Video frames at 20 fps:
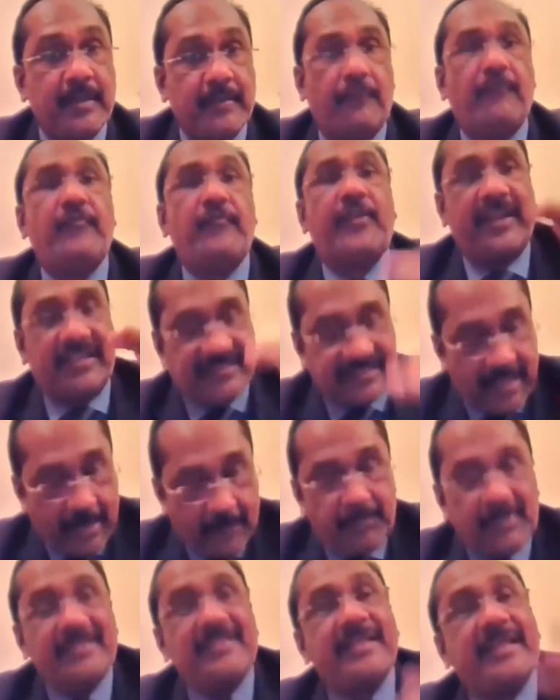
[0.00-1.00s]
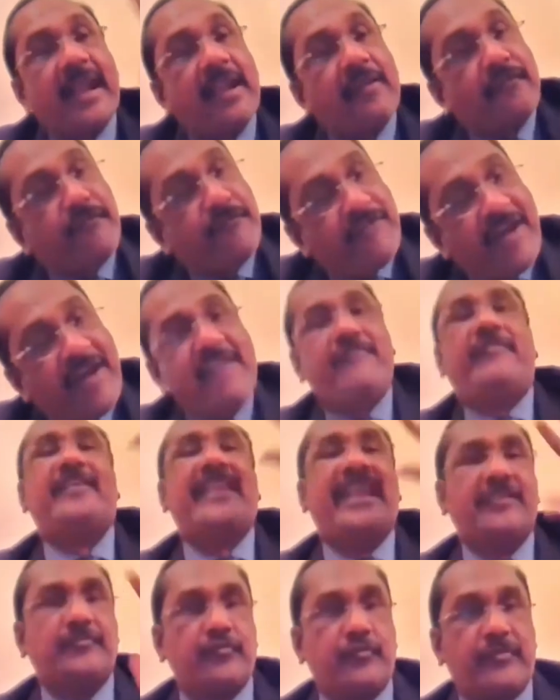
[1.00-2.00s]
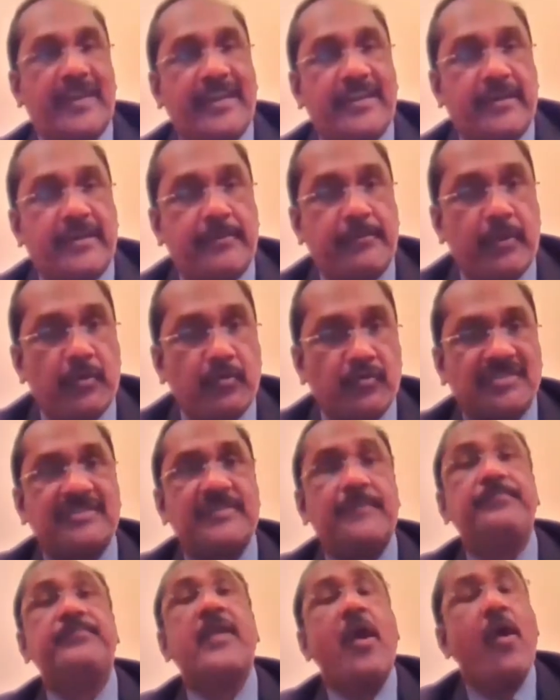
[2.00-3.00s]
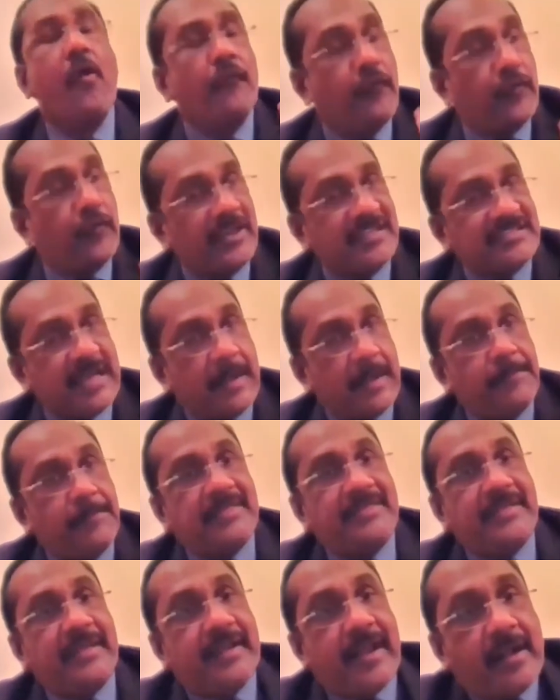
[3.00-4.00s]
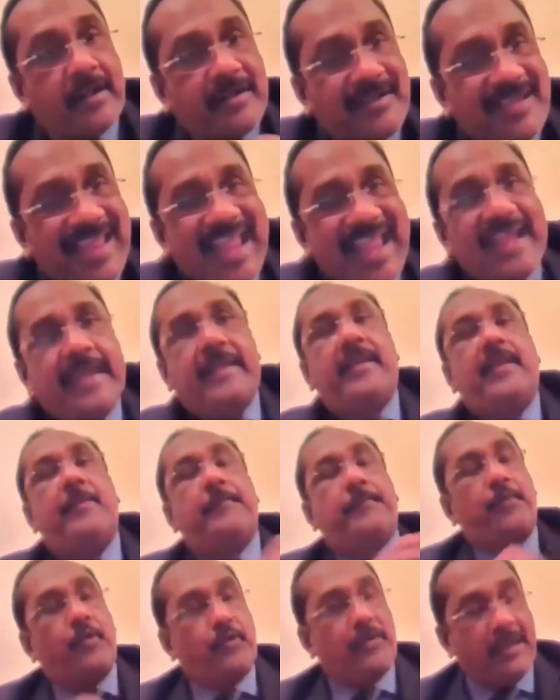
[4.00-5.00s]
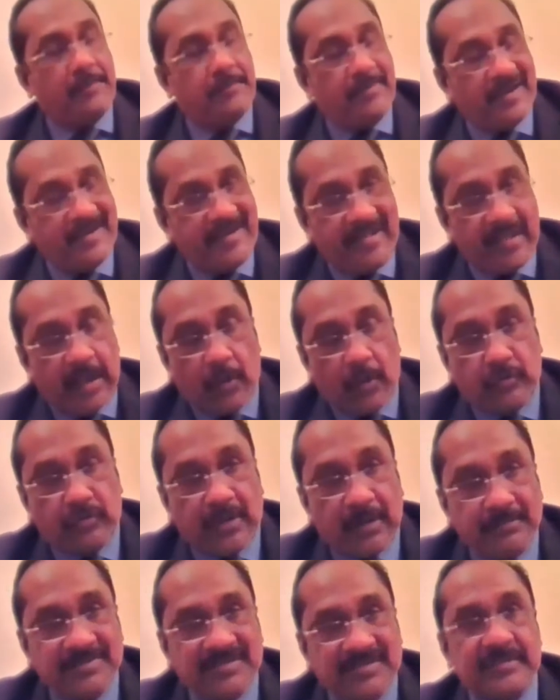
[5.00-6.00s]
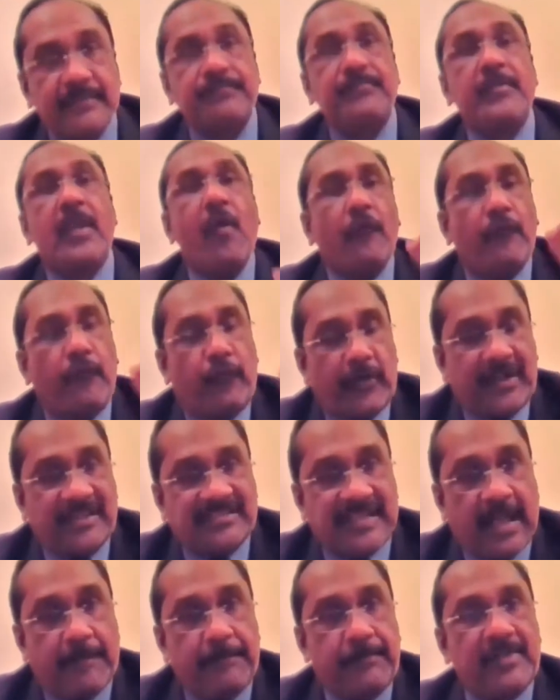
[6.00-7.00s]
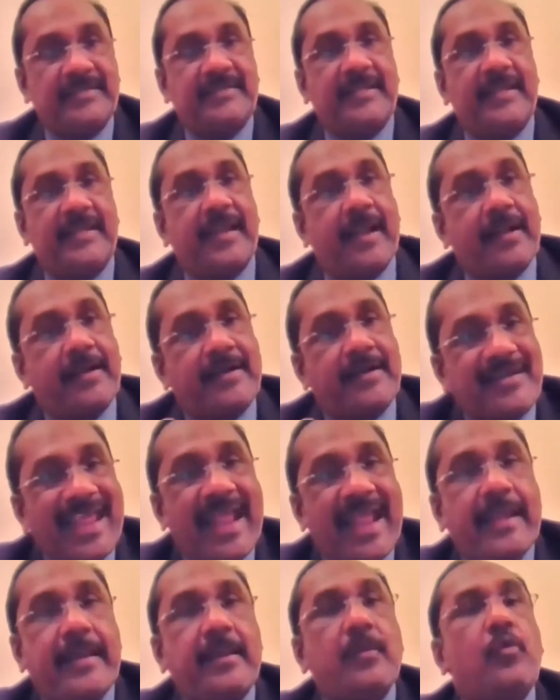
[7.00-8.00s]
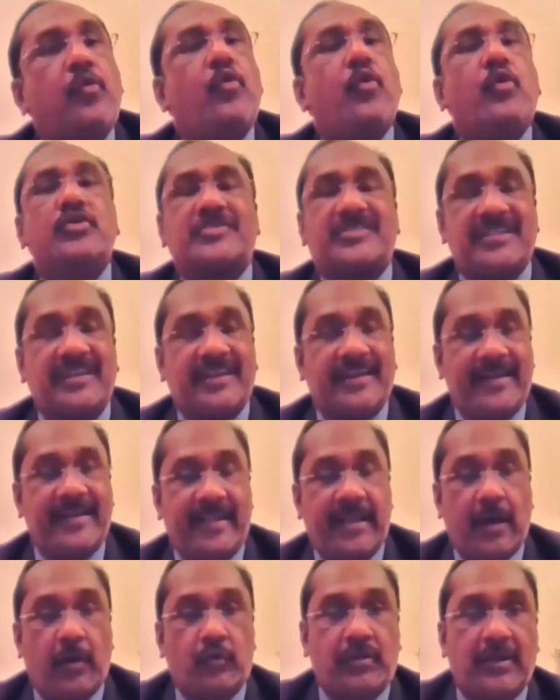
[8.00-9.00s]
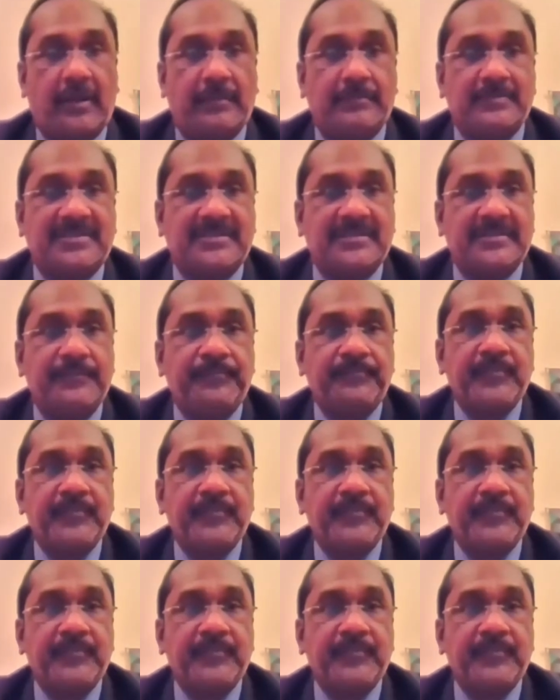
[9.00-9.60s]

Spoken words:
For example, there are 5 graduate attributes. For example, there are 10 program learning outcomes. For example, there are 10 course learning outcomes.